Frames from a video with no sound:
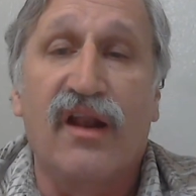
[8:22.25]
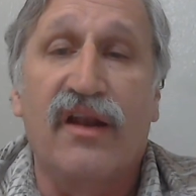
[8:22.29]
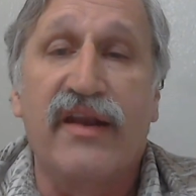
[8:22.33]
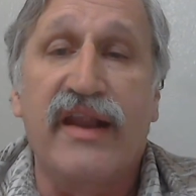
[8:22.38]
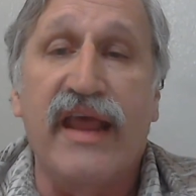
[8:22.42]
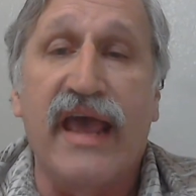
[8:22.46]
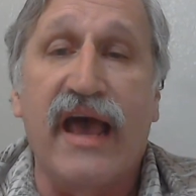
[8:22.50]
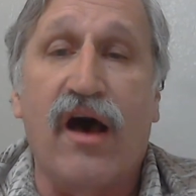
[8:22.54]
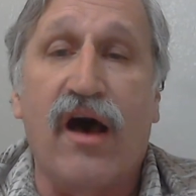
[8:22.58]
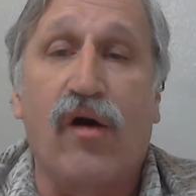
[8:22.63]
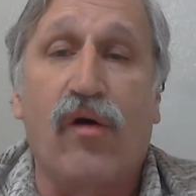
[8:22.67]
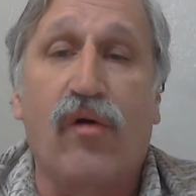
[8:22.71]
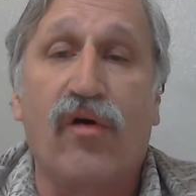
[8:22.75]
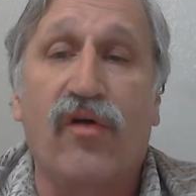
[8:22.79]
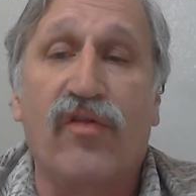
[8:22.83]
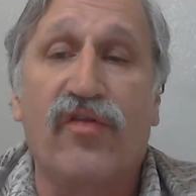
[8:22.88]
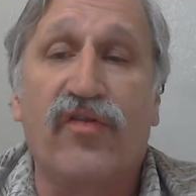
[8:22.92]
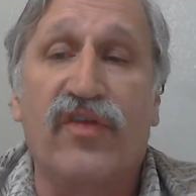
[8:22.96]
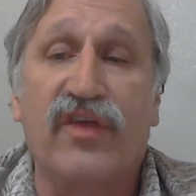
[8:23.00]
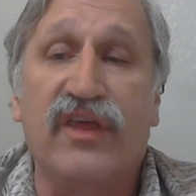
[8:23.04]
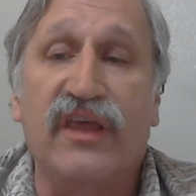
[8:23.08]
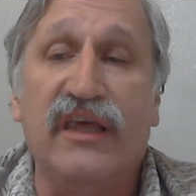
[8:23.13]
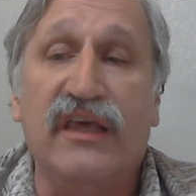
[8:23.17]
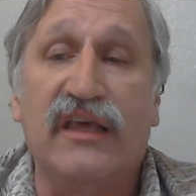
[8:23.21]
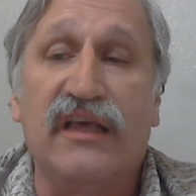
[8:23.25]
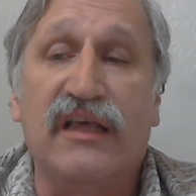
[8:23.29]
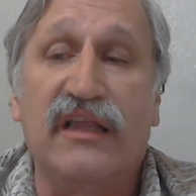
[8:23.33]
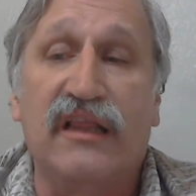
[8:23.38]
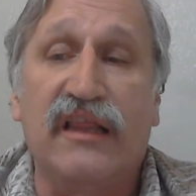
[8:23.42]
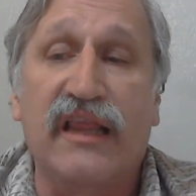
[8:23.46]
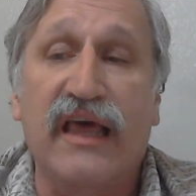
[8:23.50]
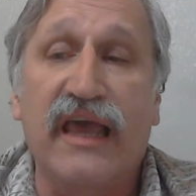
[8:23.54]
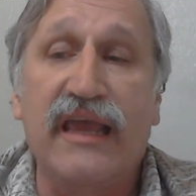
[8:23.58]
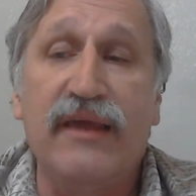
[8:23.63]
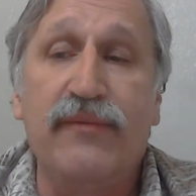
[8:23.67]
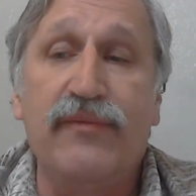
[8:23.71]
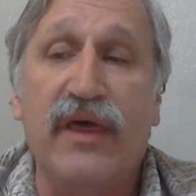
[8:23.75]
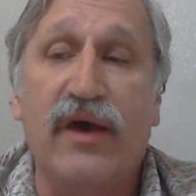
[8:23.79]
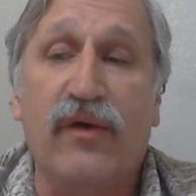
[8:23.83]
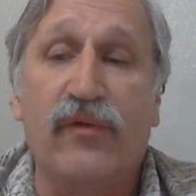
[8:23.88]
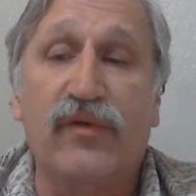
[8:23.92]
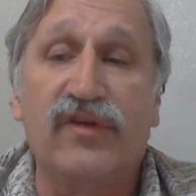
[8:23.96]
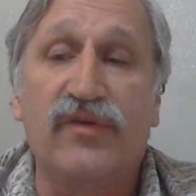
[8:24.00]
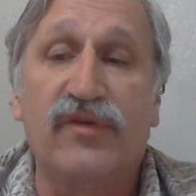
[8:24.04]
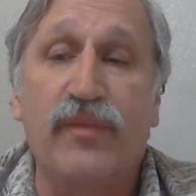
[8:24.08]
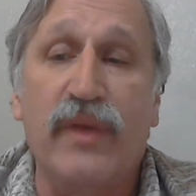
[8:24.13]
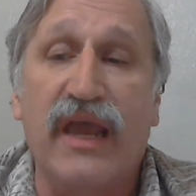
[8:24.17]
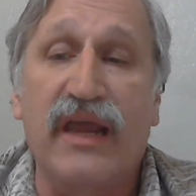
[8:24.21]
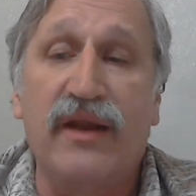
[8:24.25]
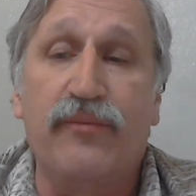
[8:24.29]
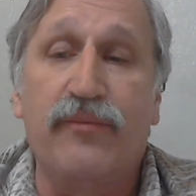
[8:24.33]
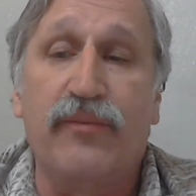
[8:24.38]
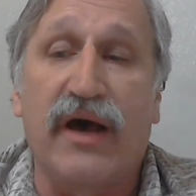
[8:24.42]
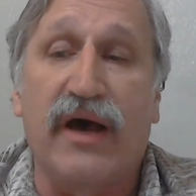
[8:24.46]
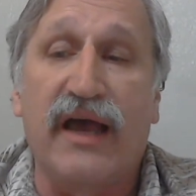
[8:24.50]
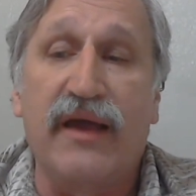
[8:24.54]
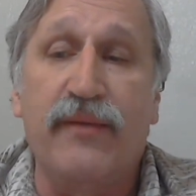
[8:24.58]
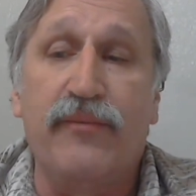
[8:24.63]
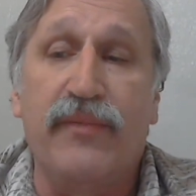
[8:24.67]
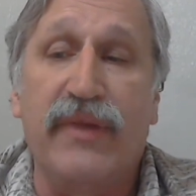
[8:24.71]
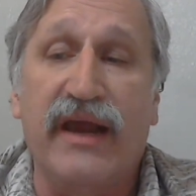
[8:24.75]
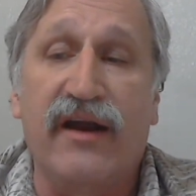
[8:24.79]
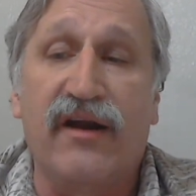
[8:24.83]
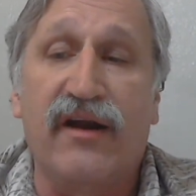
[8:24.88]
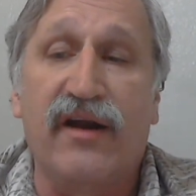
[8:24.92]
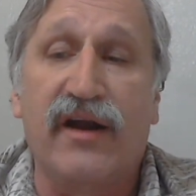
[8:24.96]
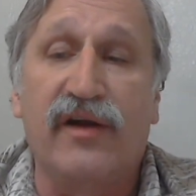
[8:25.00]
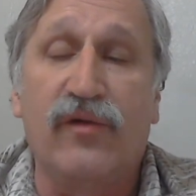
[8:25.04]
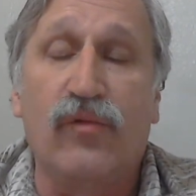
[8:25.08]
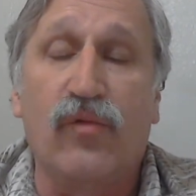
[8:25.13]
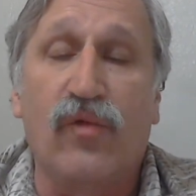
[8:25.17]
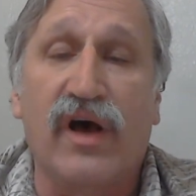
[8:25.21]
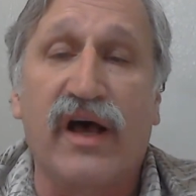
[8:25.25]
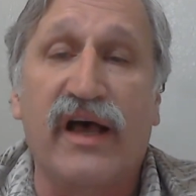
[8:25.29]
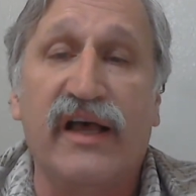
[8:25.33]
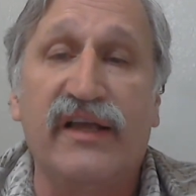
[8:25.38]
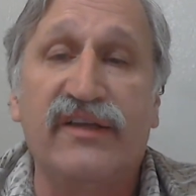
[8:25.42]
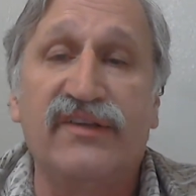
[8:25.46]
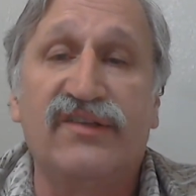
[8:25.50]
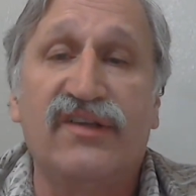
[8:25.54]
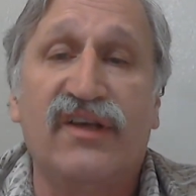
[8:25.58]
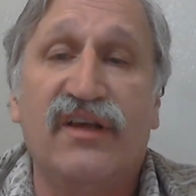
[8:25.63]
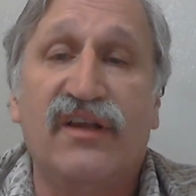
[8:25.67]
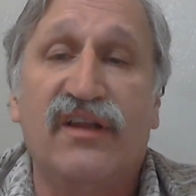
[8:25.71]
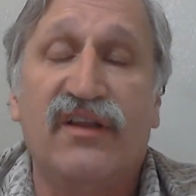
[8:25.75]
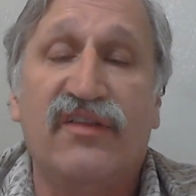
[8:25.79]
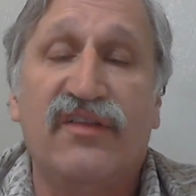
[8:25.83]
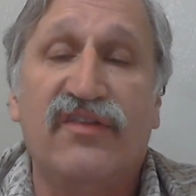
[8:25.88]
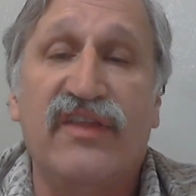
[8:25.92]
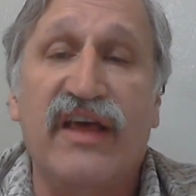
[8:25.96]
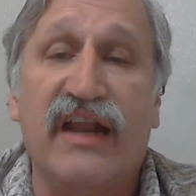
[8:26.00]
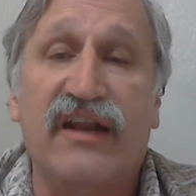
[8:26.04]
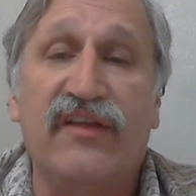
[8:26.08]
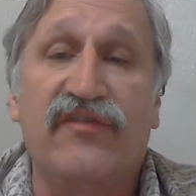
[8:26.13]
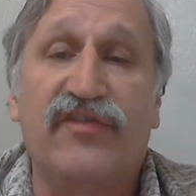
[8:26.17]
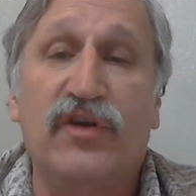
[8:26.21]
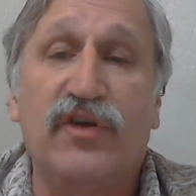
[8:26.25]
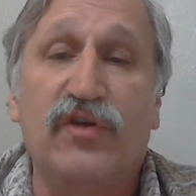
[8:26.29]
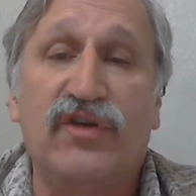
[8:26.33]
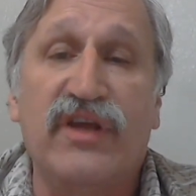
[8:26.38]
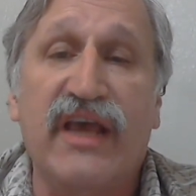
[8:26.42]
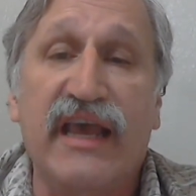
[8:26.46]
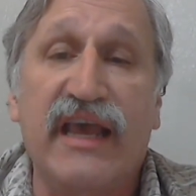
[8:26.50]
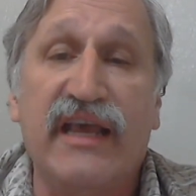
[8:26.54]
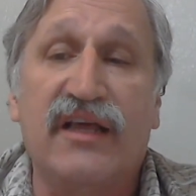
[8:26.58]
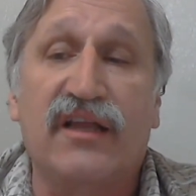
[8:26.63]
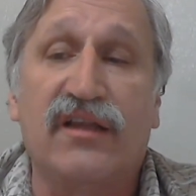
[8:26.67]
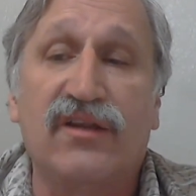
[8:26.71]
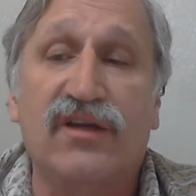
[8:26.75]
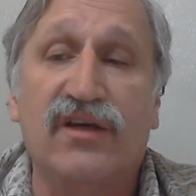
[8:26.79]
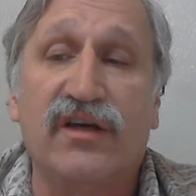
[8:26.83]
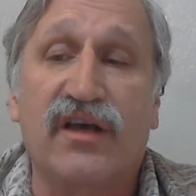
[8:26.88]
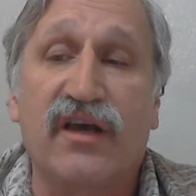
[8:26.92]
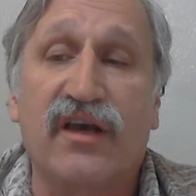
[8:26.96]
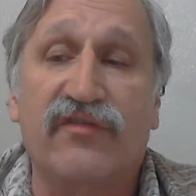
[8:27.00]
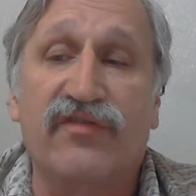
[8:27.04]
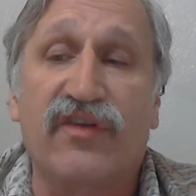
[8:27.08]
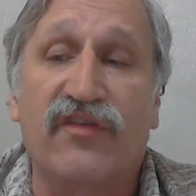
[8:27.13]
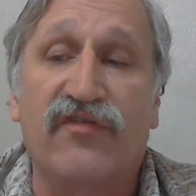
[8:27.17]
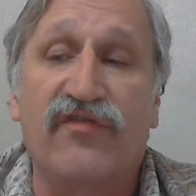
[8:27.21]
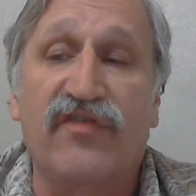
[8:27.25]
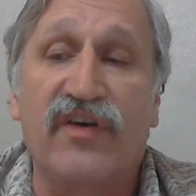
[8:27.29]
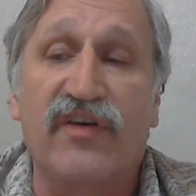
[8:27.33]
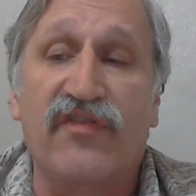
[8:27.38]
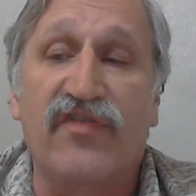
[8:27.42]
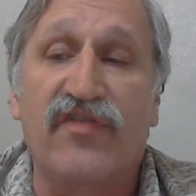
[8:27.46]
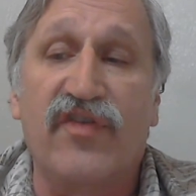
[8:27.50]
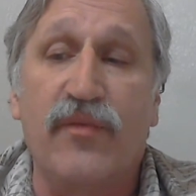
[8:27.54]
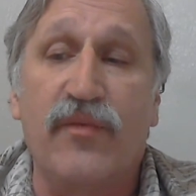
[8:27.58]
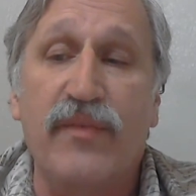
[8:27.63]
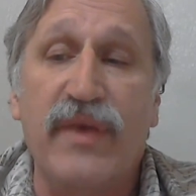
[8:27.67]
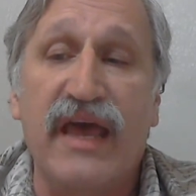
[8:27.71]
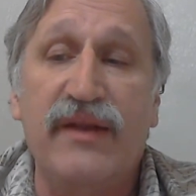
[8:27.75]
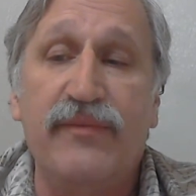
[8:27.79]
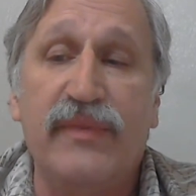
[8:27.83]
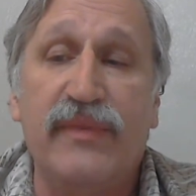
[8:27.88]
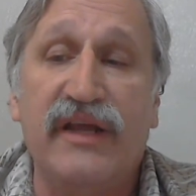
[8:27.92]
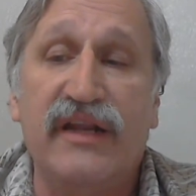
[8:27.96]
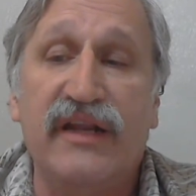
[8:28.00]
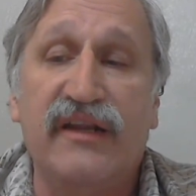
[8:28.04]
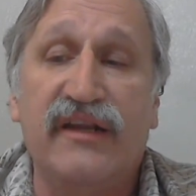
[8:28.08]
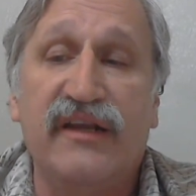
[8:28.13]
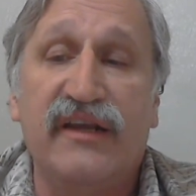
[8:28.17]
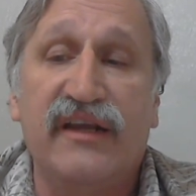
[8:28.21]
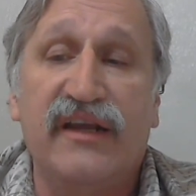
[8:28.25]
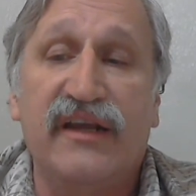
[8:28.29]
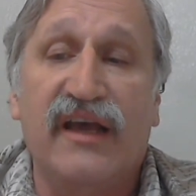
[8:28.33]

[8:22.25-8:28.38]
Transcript: Now, the claim that was made by Barron was that if you take a look at the Fifth Amendment,